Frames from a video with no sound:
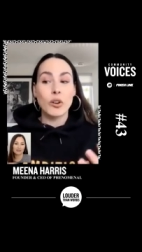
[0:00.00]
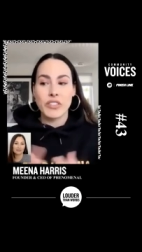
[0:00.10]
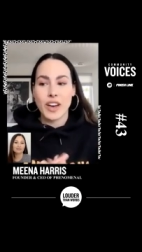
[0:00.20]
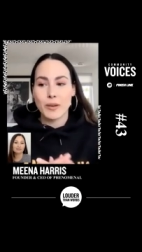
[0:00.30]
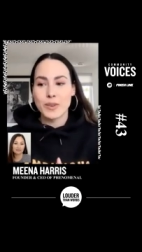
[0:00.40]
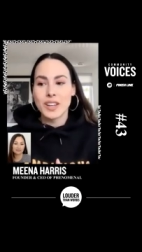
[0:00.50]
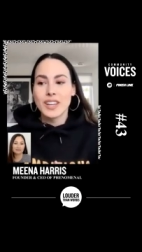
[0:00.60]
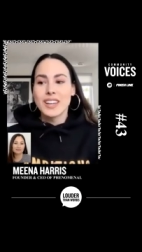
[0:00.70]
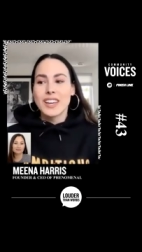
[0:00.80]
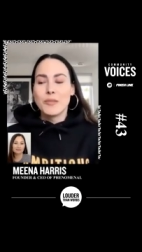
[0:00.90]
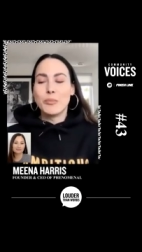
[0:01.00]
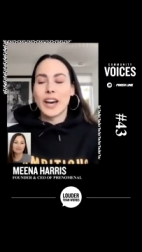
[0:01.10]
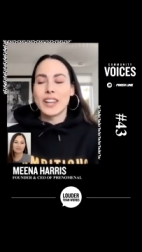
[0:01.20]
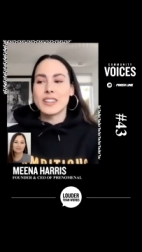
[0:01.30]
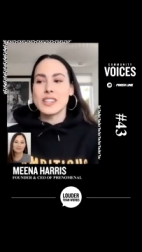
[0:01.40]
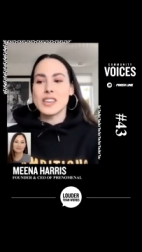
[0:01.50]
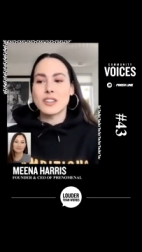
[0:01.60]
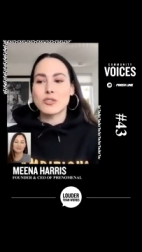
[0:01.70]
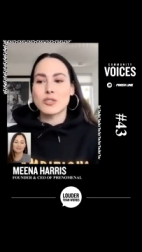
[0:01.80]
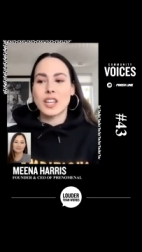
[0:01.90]
of them. But the
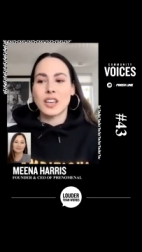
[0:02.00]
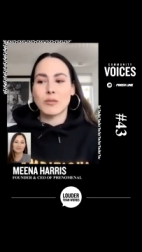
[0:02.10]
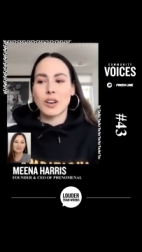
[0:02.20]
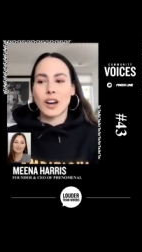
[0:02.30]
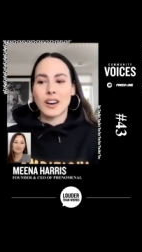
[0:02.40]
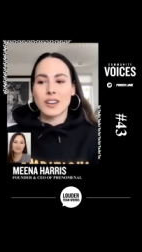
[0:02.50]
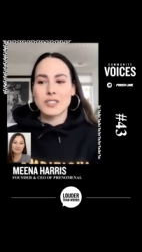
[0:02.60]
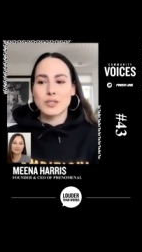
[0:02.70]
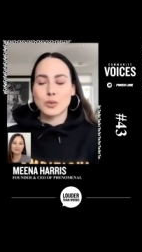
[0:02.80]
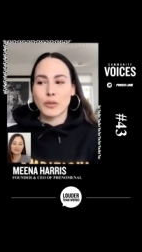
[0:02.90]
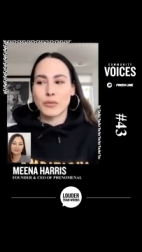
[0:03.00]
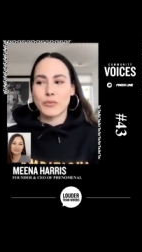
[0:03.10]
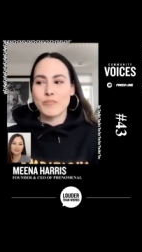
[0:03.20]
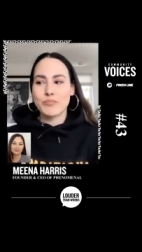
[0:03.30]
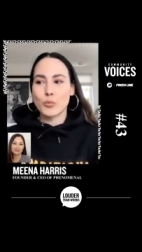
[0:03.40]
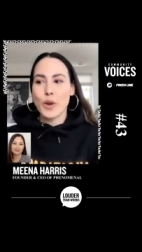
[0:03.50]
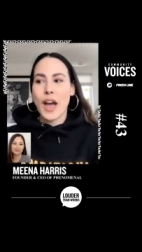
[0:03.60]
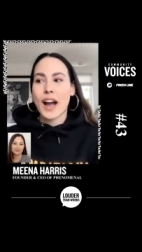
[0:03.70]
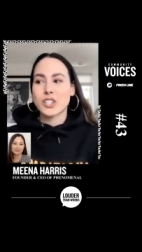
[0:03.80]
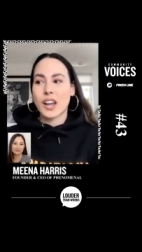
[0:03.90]
interesting uh, sort of
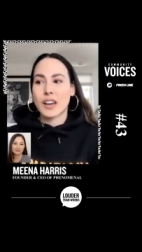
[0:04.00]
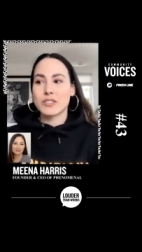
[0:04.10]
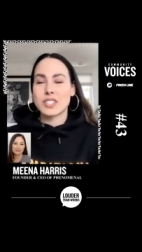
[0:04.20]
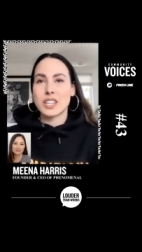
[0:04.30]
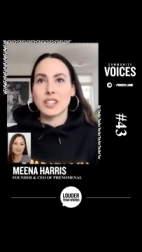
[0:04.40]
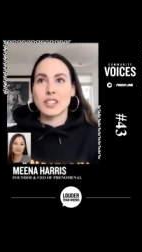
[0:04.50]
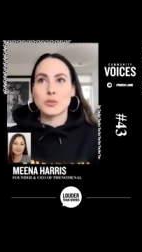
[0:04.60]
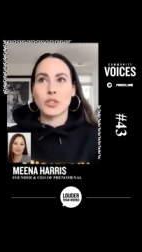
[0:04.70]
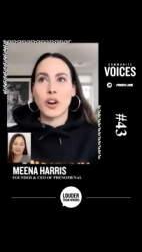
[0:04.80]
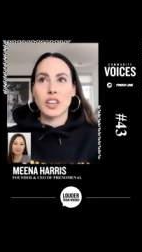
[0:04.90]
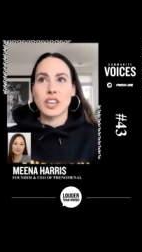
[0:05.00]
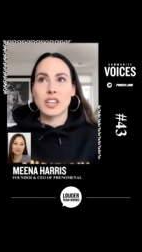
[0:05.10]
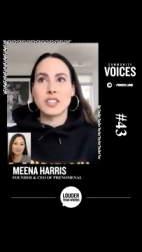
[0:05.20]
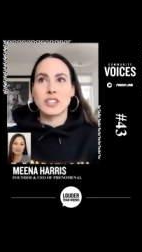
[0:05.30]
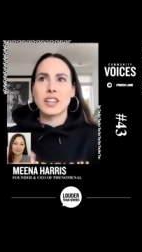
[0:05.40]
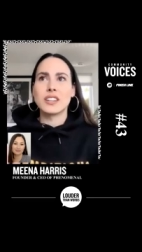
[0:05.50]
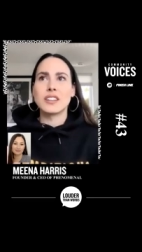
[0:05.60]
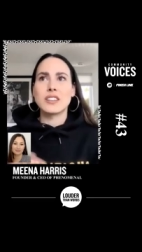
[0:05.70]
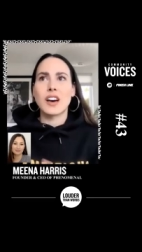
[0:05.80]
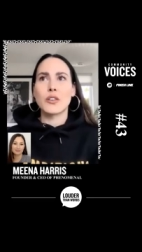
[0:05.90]
reaction I've seen, at least with our kids and,
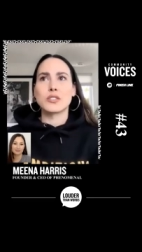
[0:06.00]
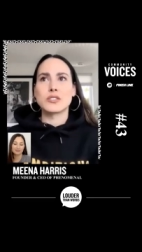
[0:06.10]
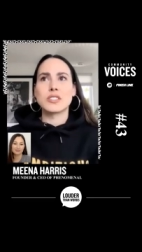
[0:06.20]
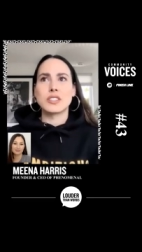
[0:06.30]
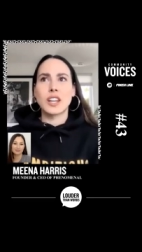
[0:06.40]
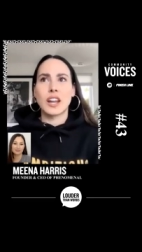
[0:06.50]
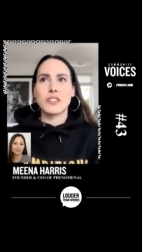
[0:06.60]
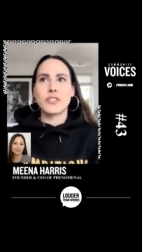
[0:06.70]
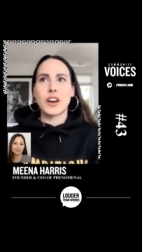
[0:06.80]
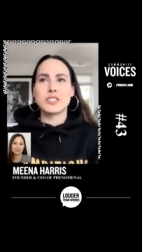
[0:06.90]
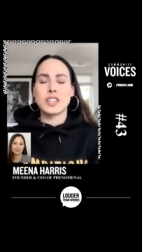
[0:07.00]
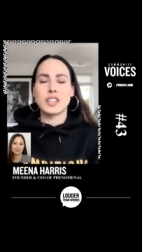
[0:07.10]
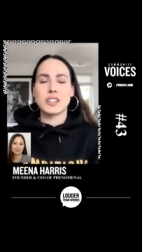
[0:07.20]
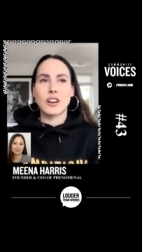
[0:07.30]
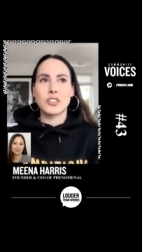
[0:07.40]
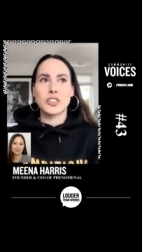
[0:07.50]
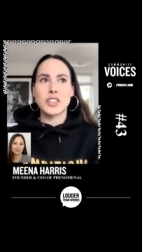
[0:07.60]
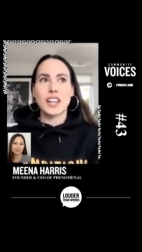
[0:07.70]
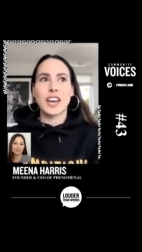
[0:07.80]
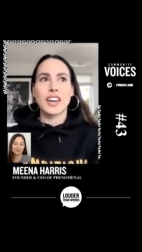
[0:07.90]
and others that I've, I've seen, are
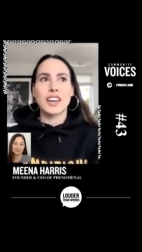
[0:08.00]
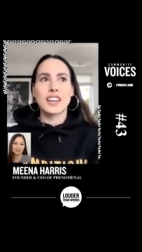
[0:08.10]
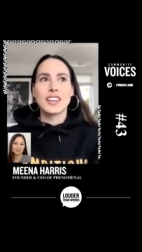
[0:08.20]
that like,